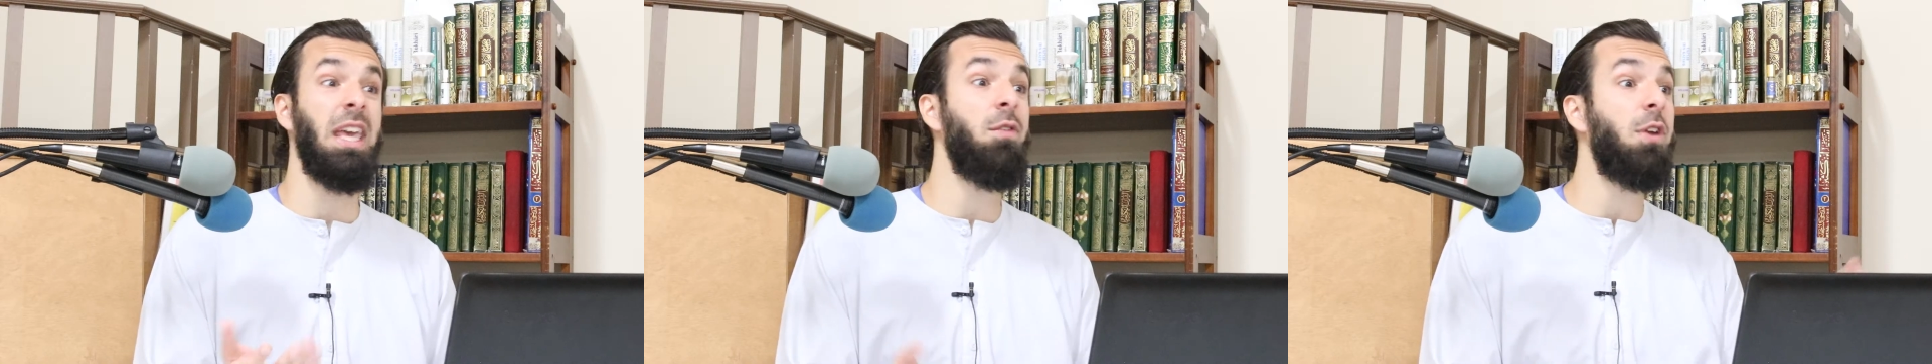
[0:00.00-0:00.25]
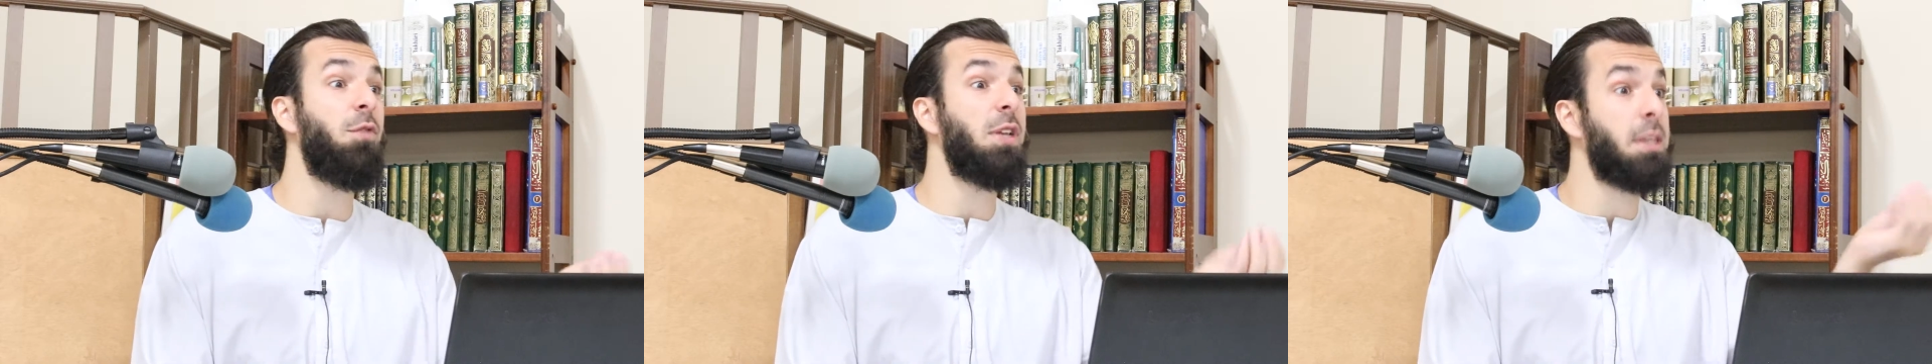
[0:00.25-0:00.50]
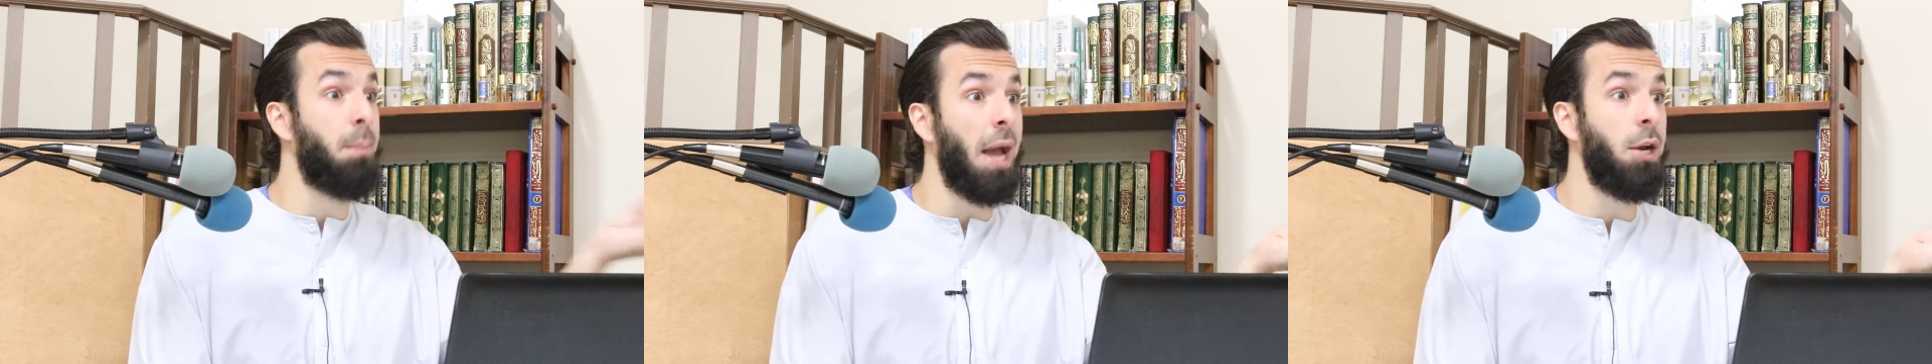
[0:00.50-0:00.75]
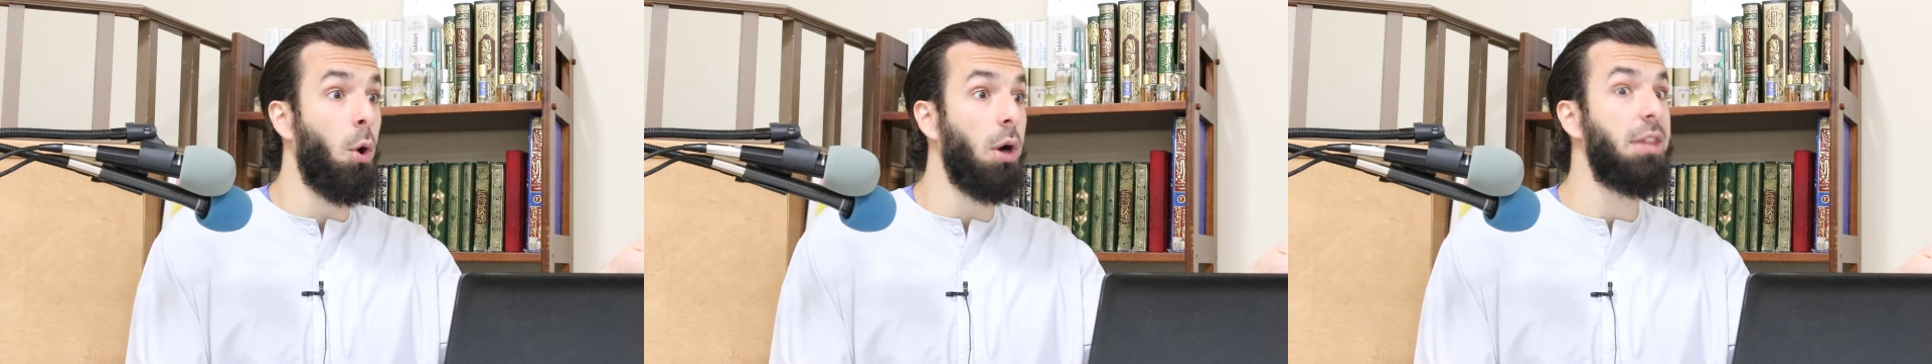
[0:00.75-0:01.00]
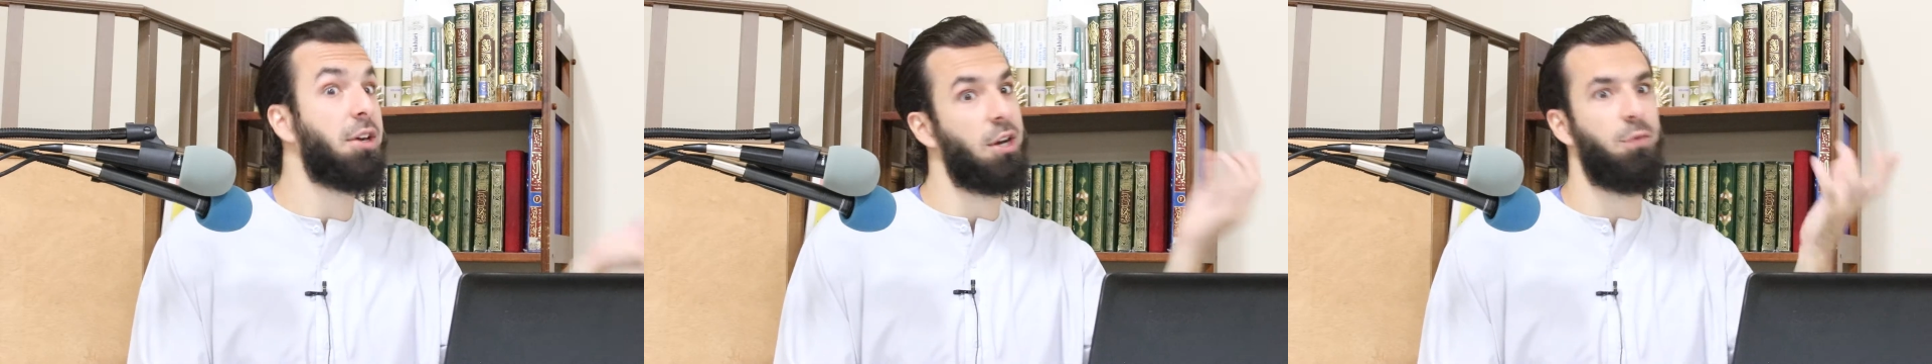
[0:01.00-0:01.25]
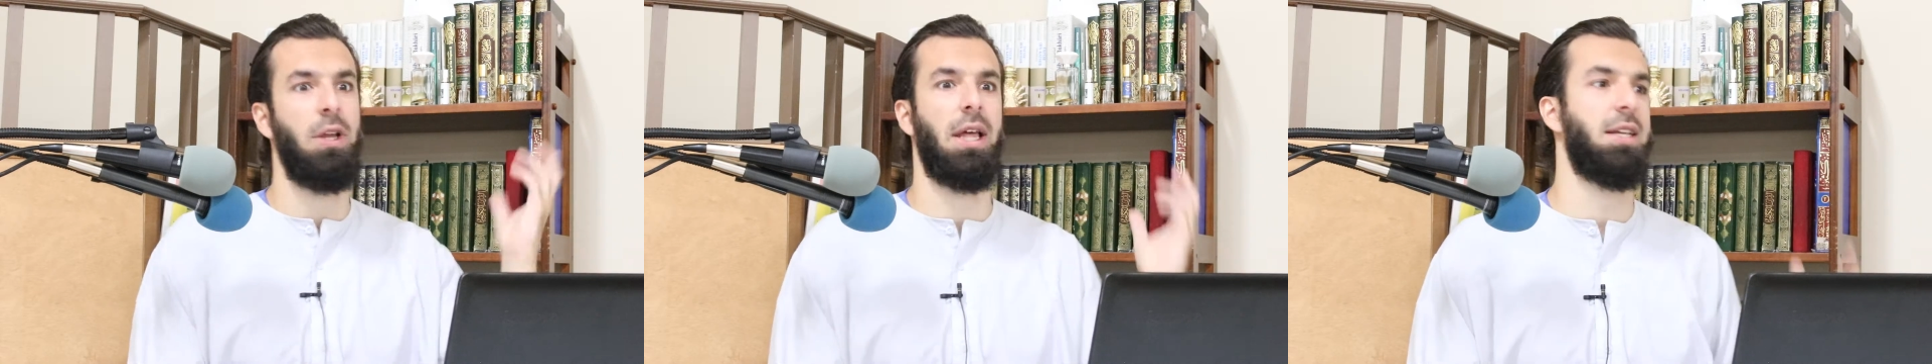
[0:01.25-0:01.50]
Even if it's a minority, they're going
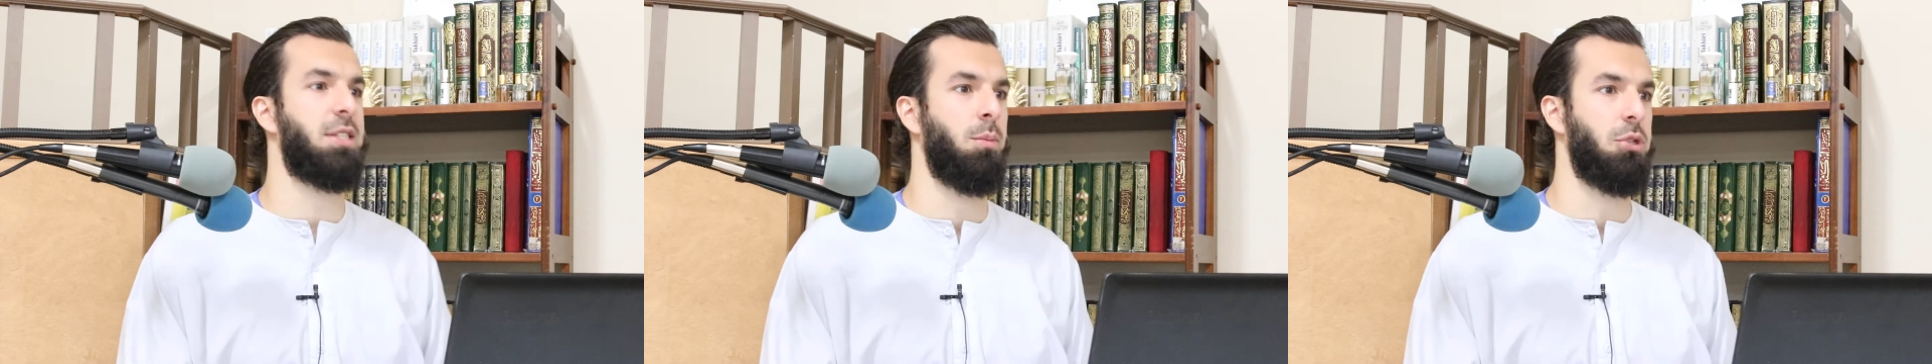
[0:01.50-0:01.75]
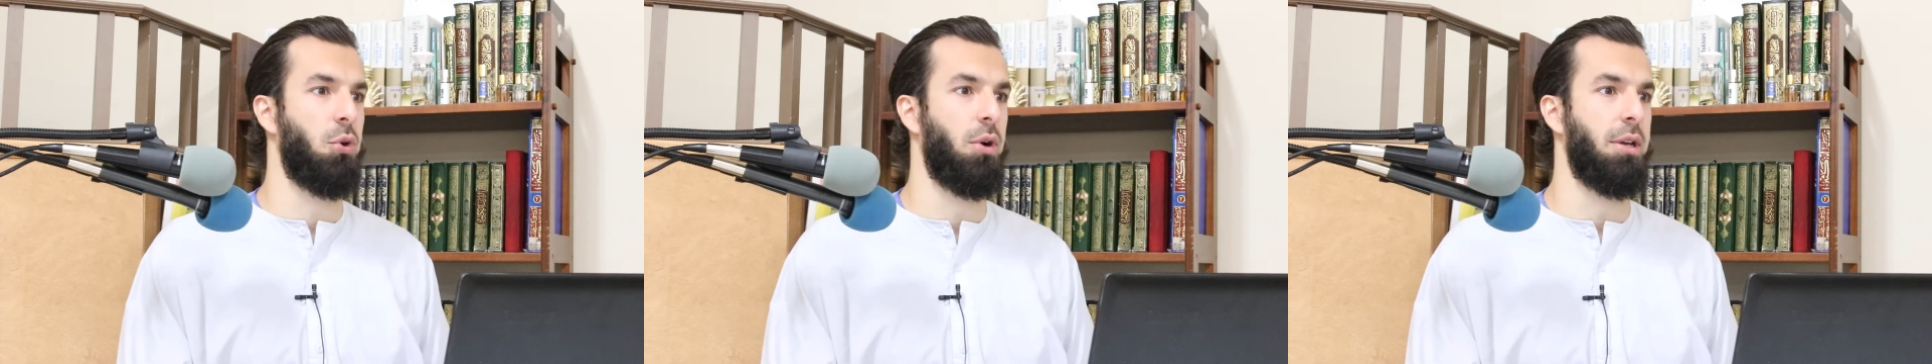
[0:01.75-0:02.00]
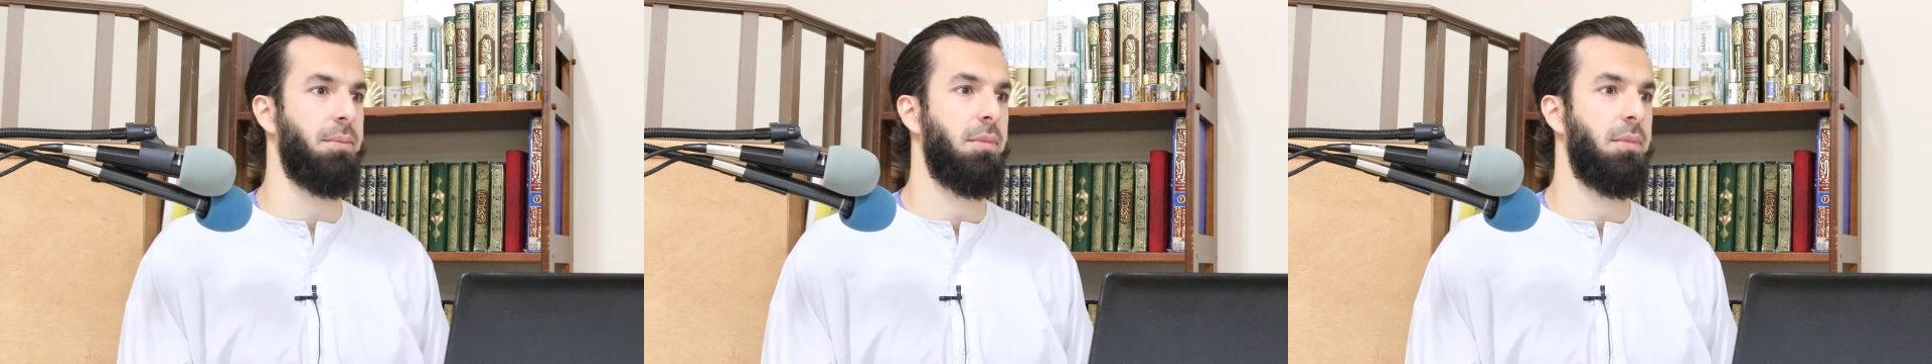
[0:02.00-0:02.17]
to feel like it's the majority.